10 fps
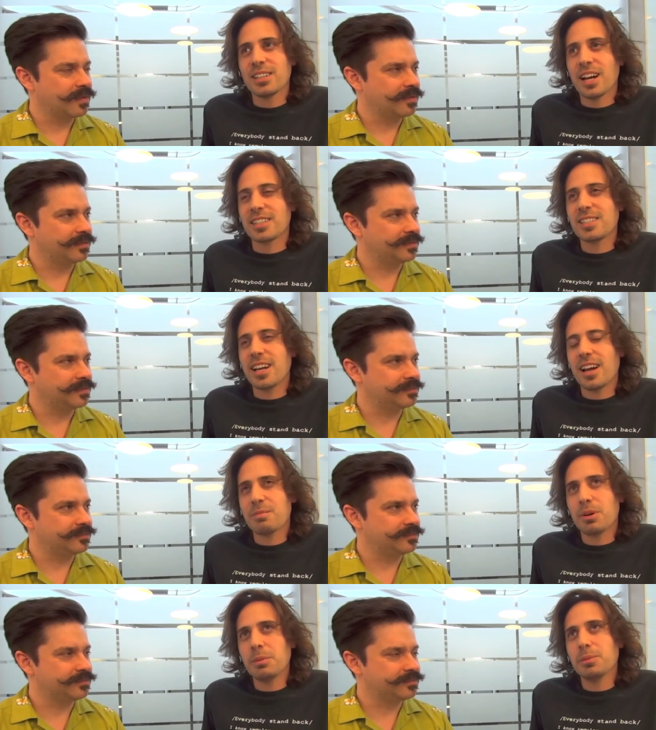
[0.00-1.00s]
Speaker 1: I'd say
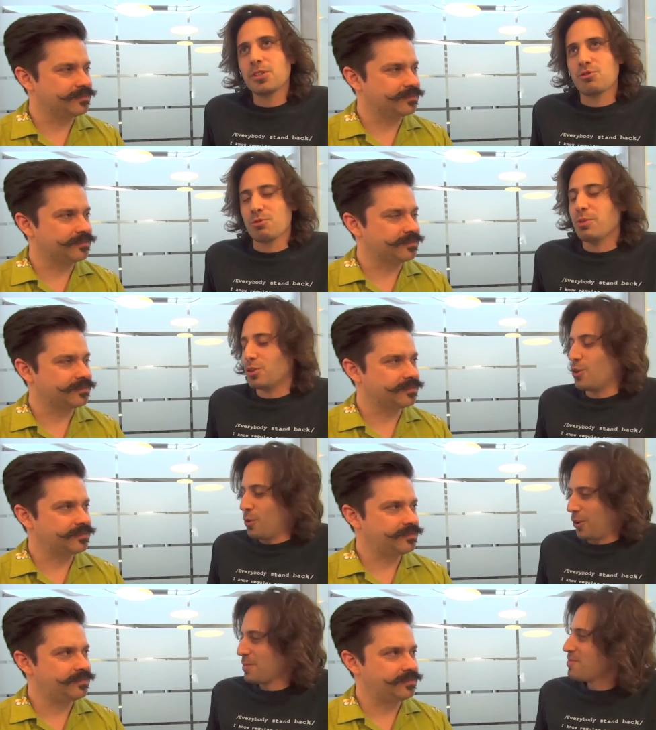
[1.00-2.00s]
probably Drupal
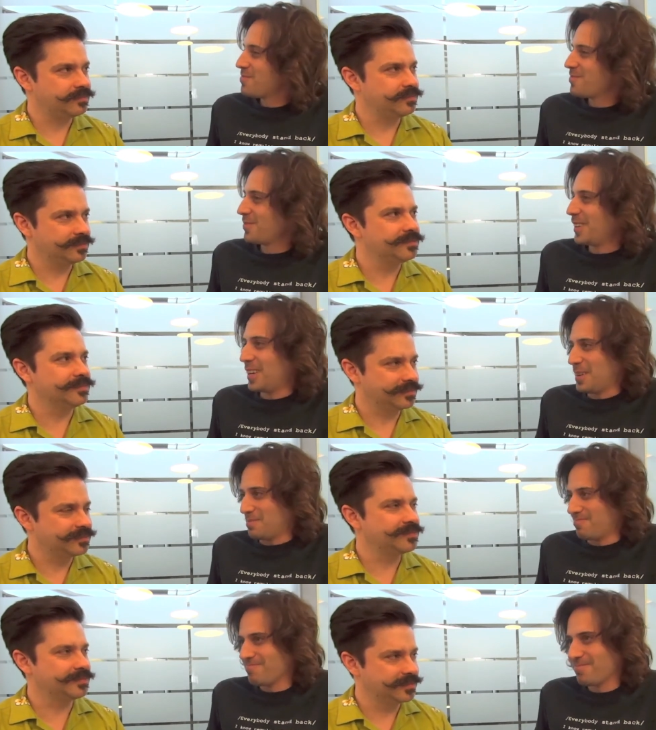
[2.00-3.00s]
core.
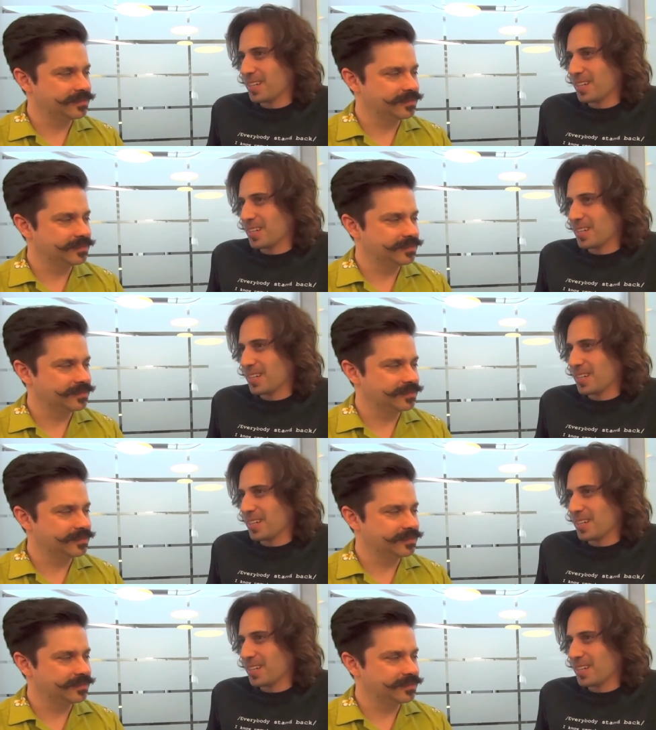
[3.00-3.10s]
Um,